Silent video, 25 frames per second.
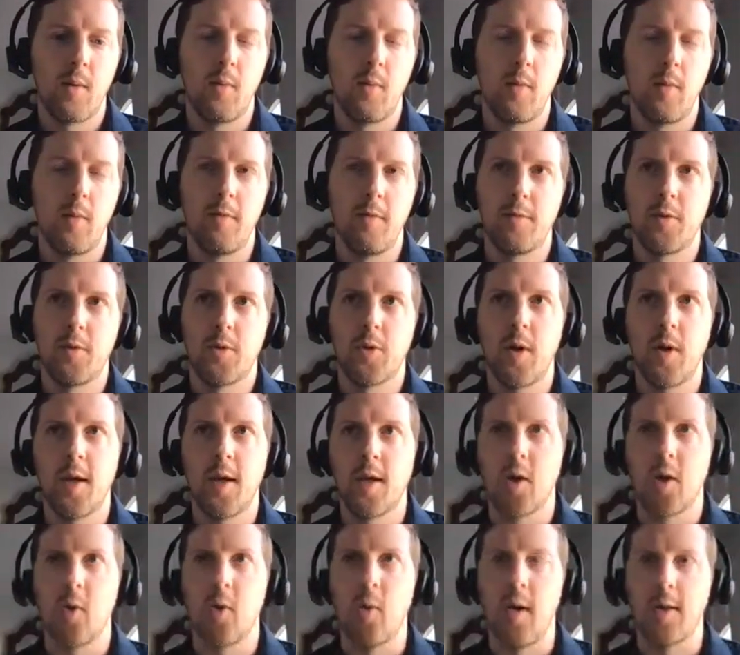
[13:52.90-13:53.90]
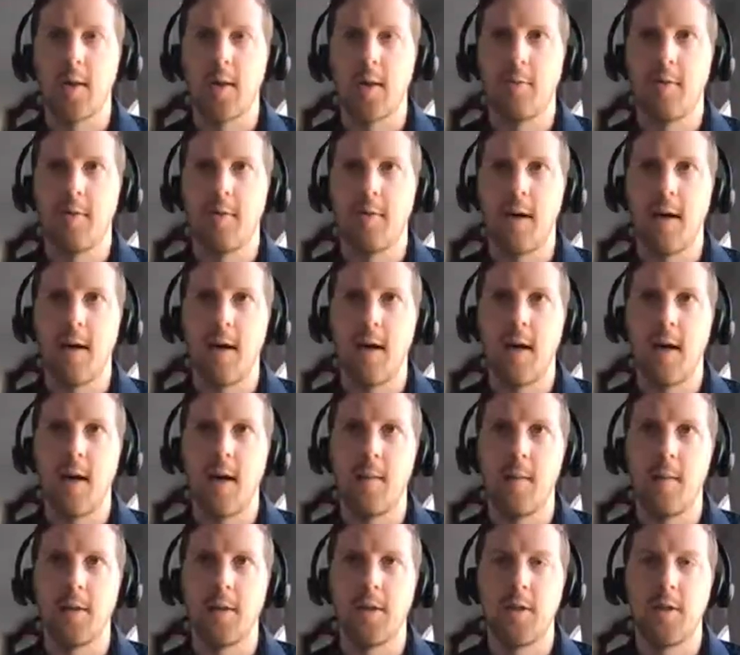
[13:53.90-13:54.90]
we try to quantify
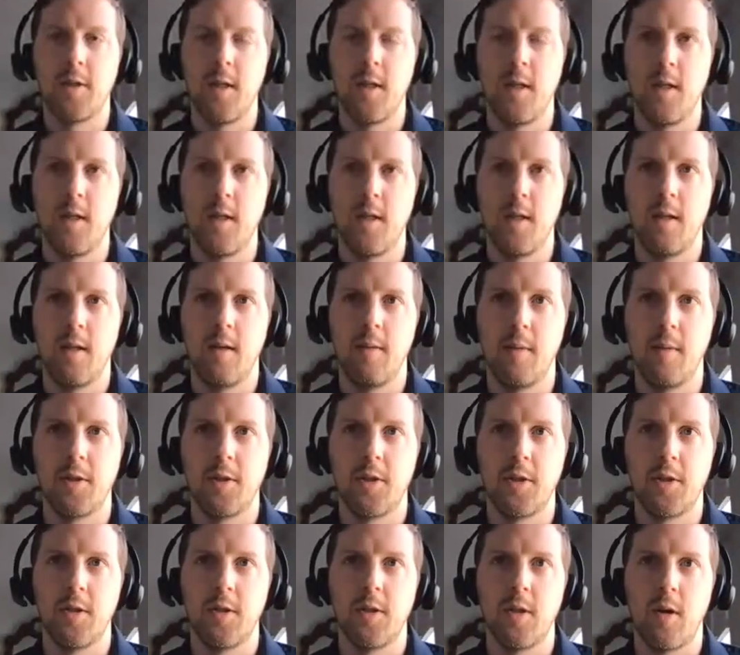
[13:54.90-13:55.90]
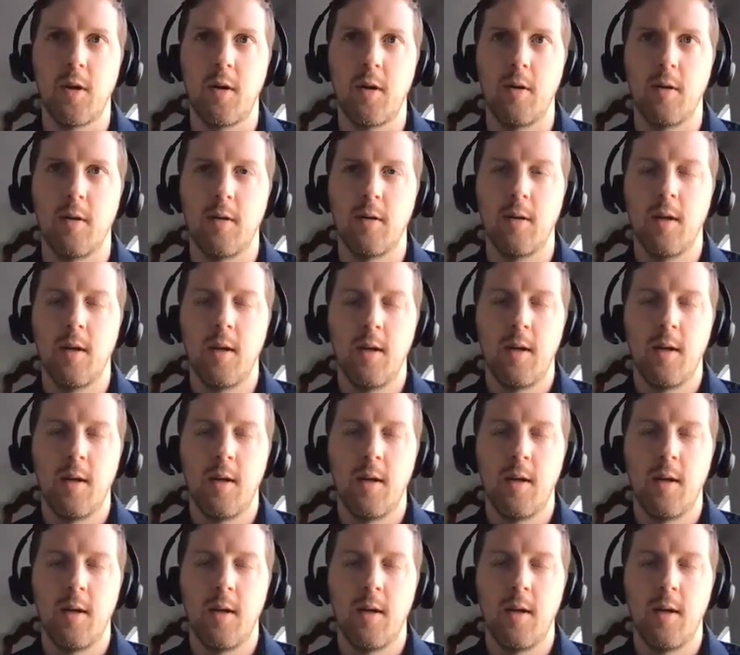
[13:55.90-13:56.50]
how much the emissions are